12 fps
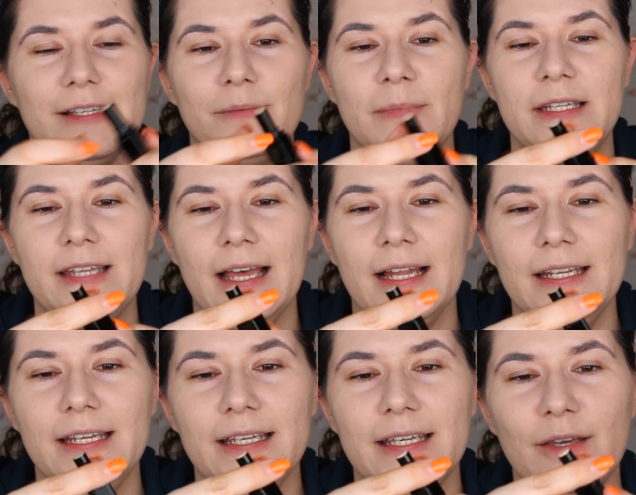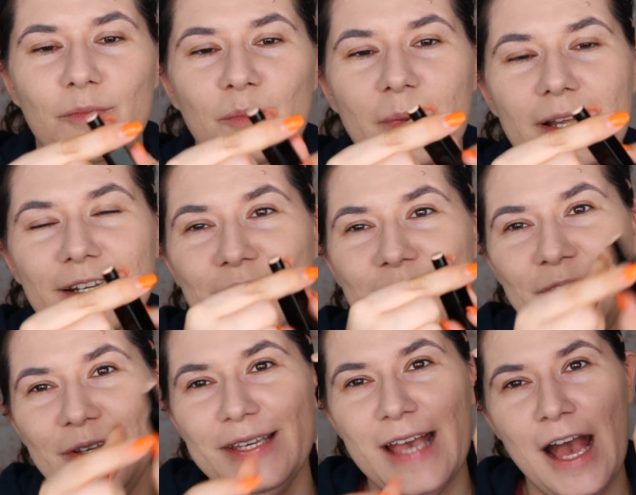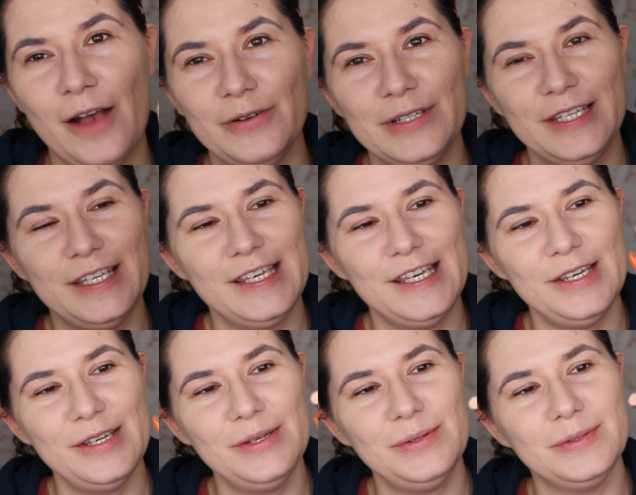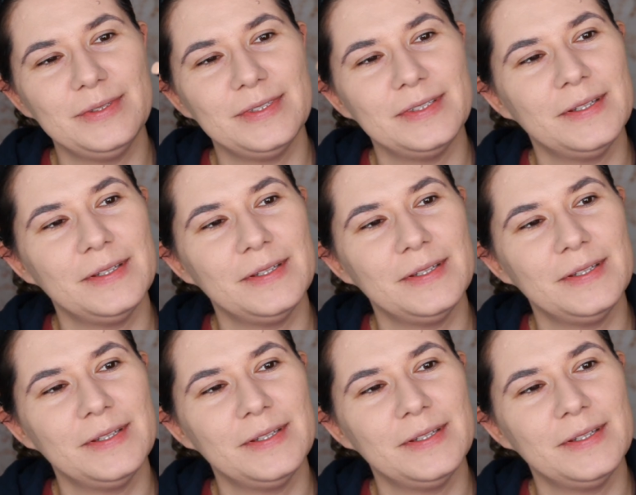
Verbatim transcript: metallic but look how cute